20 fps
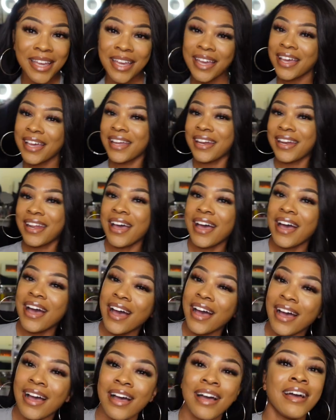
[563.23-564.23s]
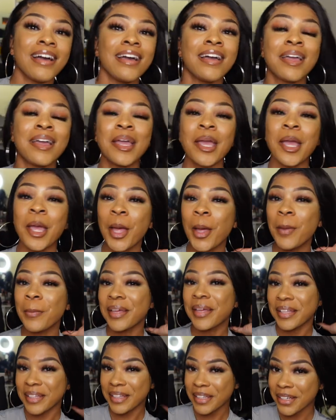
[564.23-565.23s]
and I am
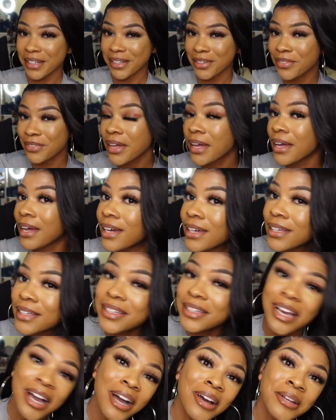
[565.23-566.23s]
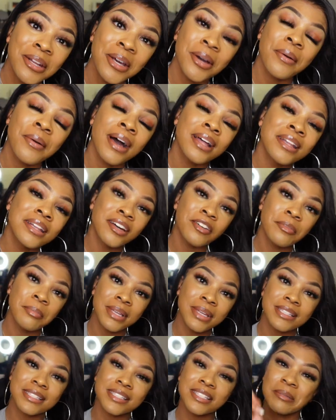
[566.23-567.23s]
in love. Y'all know I love
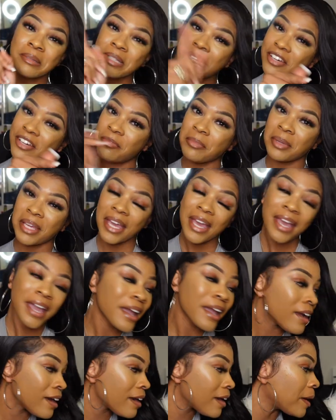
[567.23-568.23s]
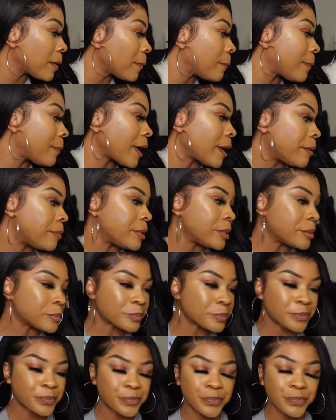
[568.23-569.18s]
me some Luvme Hair, and baby,